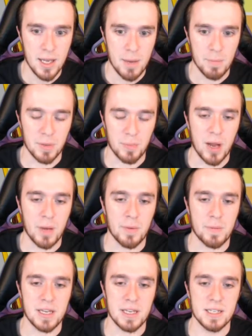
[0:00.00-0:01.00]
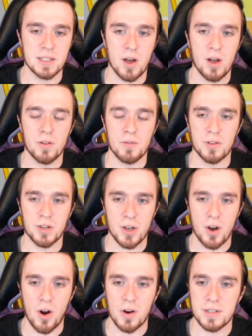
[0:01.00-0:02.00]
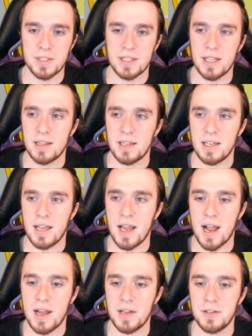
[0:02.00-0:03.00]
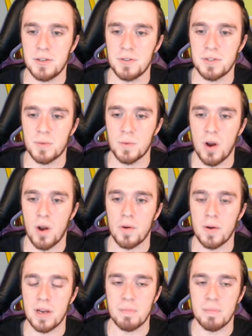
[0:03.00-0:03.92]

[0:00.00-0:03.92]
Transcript: But the problem is all of the cards that the AI used were already